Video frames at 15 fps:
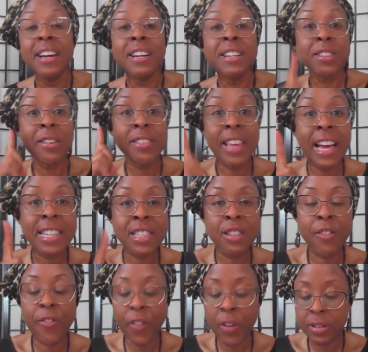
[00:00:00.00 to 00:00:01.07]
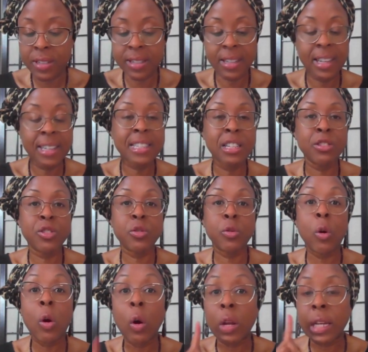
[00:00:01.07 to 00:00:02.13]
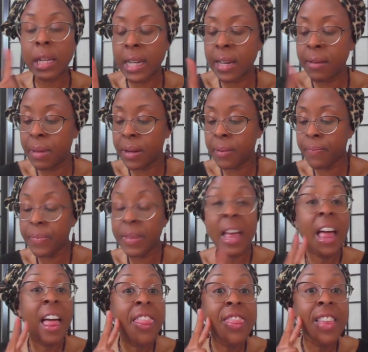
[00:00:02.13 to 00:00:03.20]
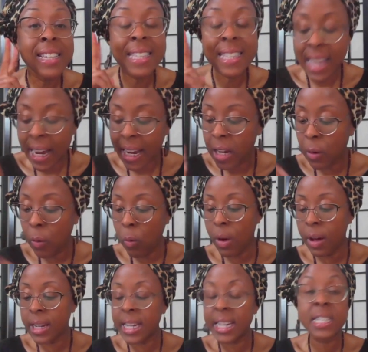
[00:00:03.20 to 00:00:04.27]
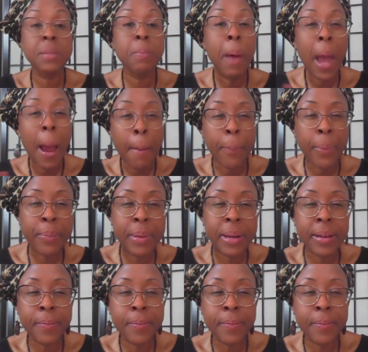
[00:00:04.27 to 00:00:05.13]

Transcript: So that's the first essential oil, lemon. The second one is peppermint.